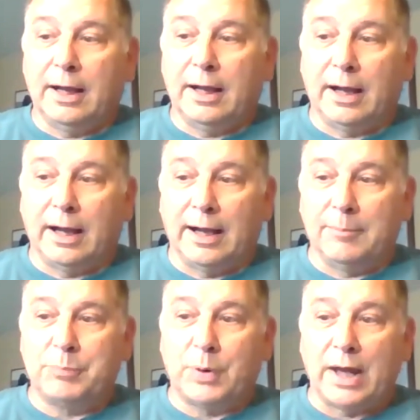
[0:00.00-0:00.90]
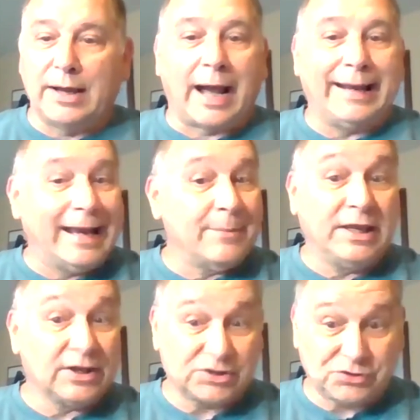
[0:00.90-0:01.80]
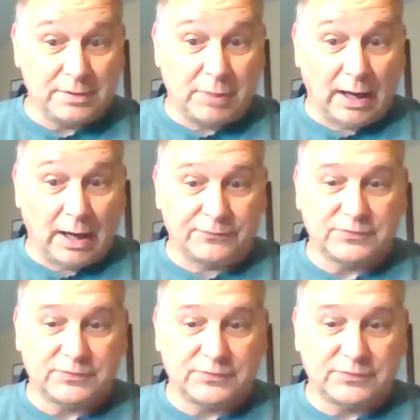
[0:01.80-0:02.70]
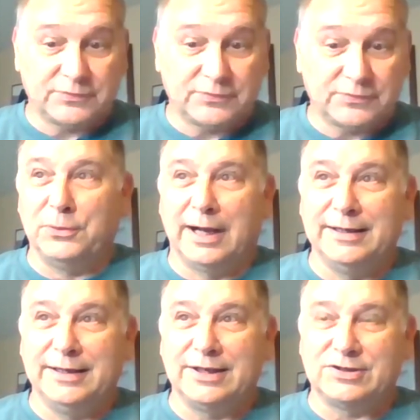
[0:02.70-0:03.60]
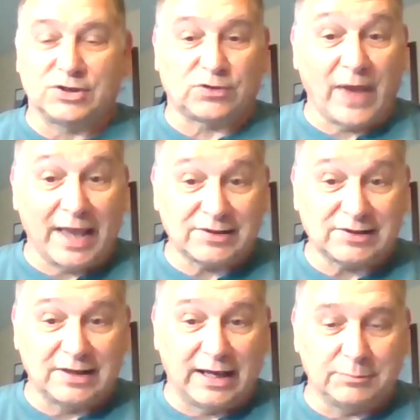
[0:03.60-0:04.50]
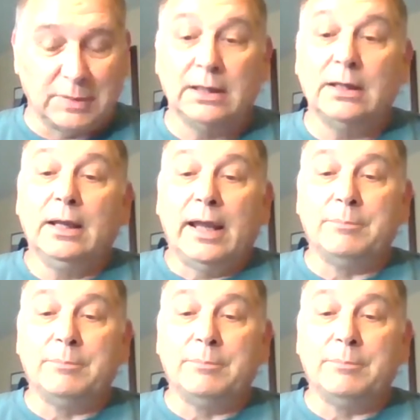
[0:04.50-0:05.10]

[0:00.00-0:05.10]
uh, but I am a history buff, so uh, it, it, just fascinated me.